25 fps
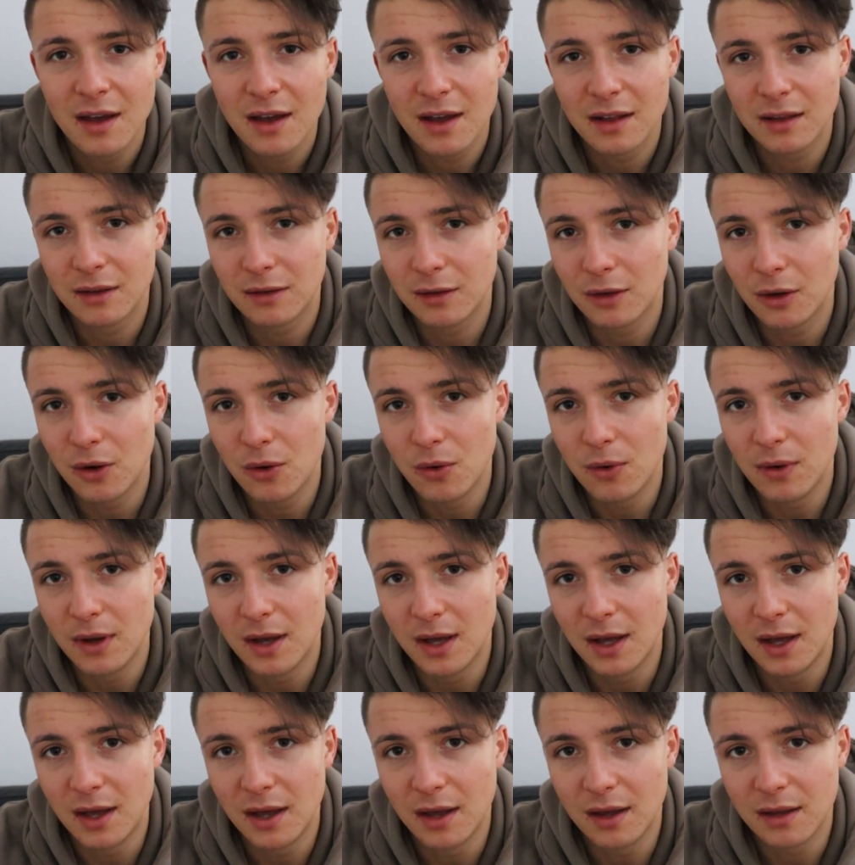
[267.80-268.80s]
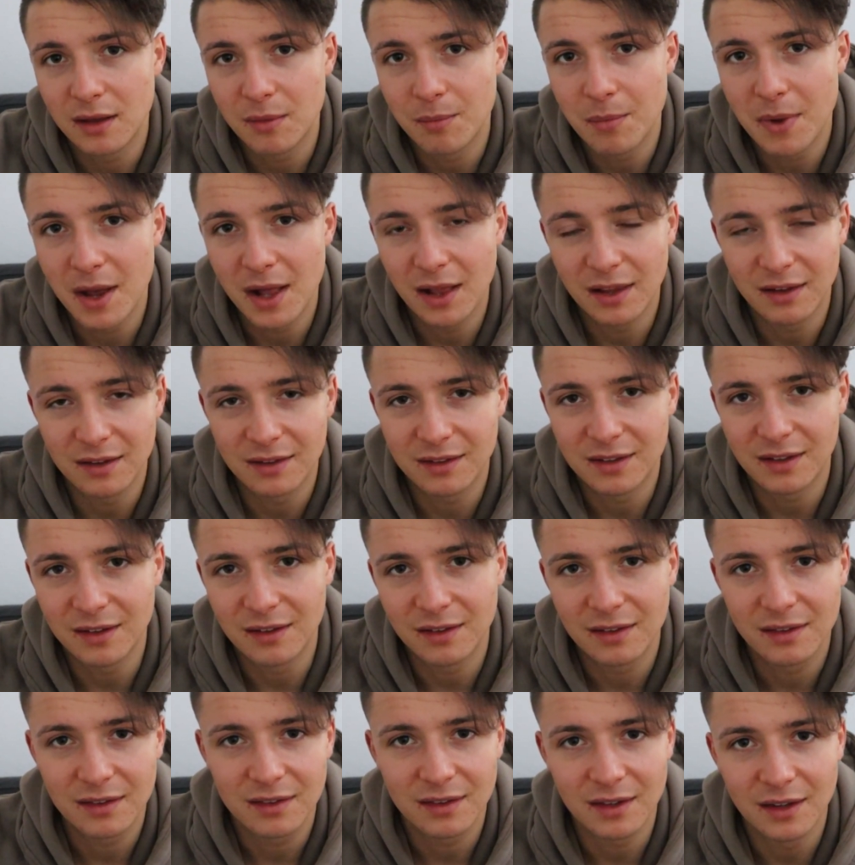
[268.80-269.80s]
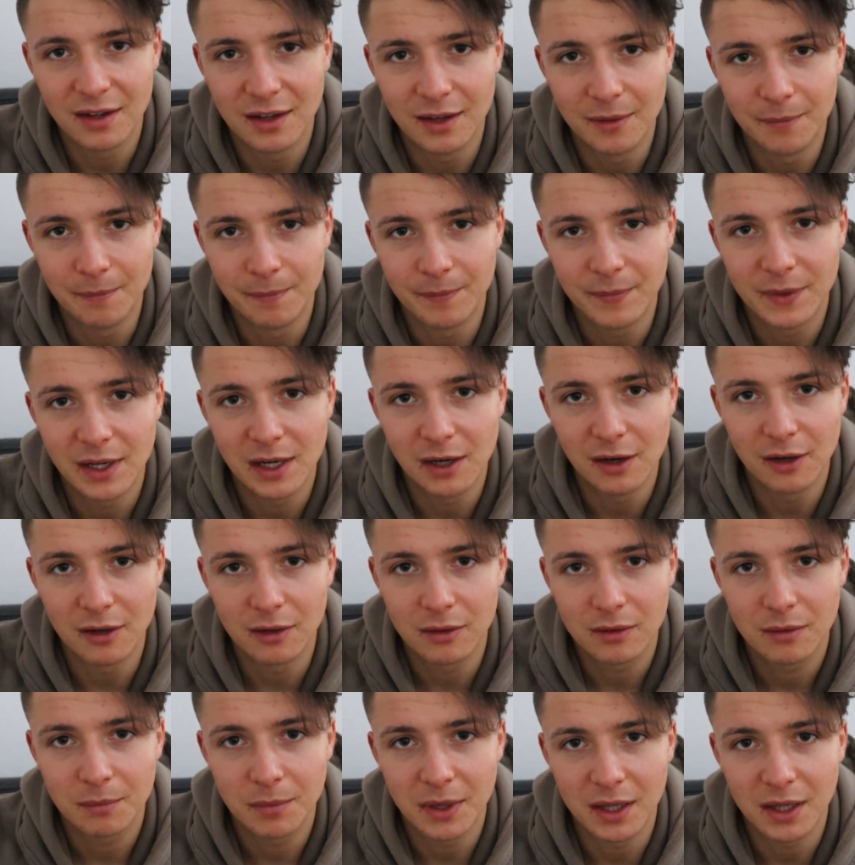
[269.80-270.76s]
and so it balances a lot.